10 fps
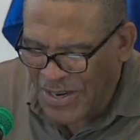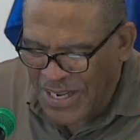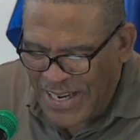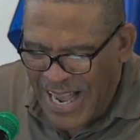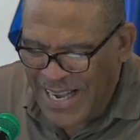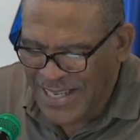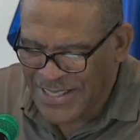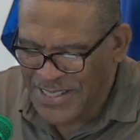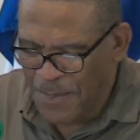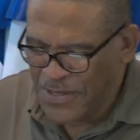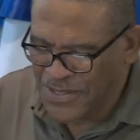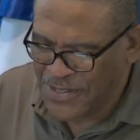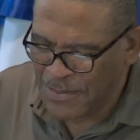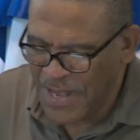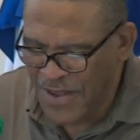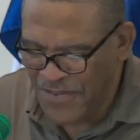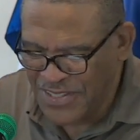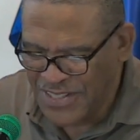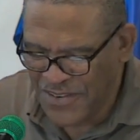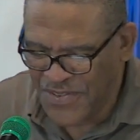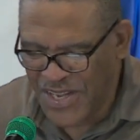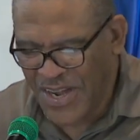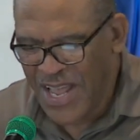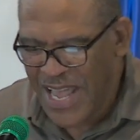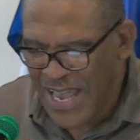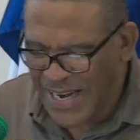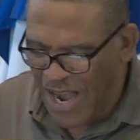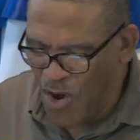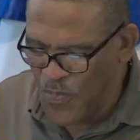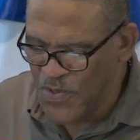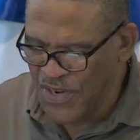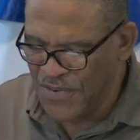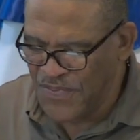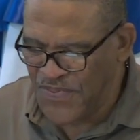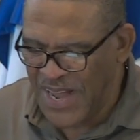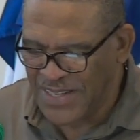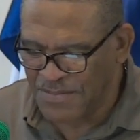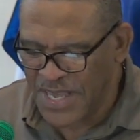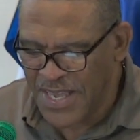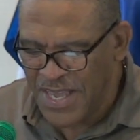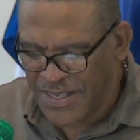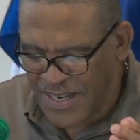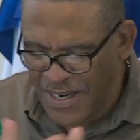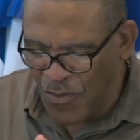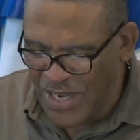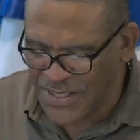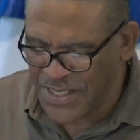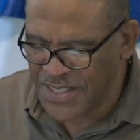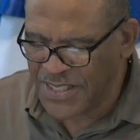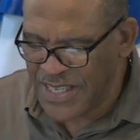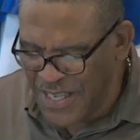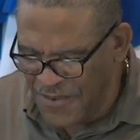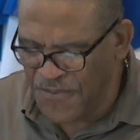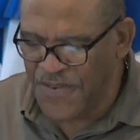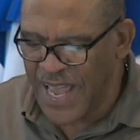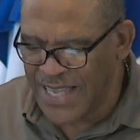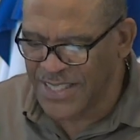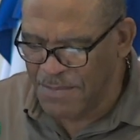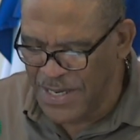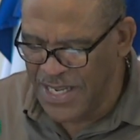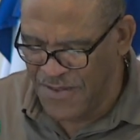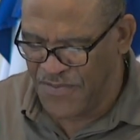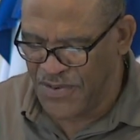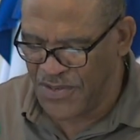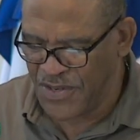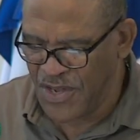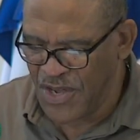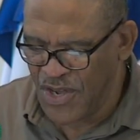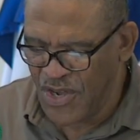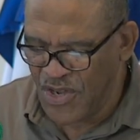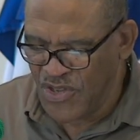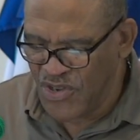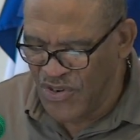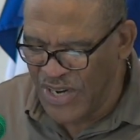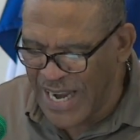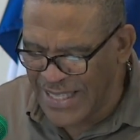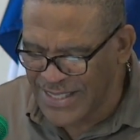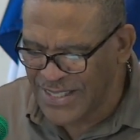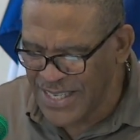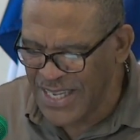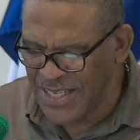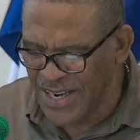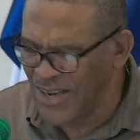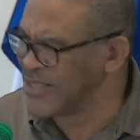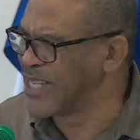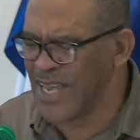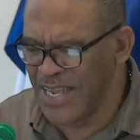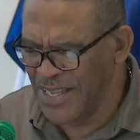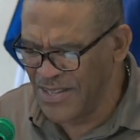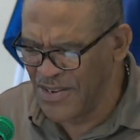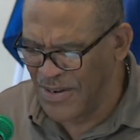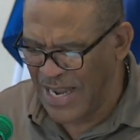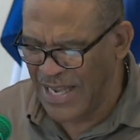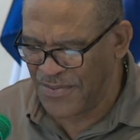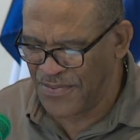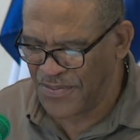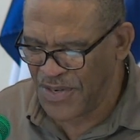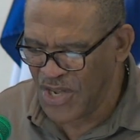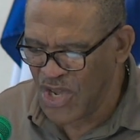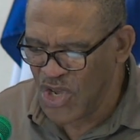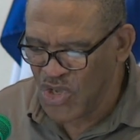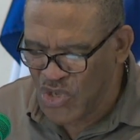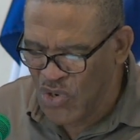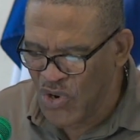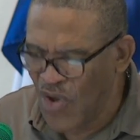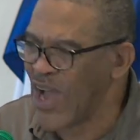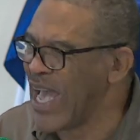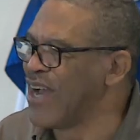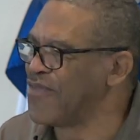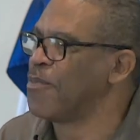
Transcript: I got to step into some heavy stuff here, and I hope you can follow me. Now, watch this. If, as a believer, you are not seeing God's hand in your life, you don't have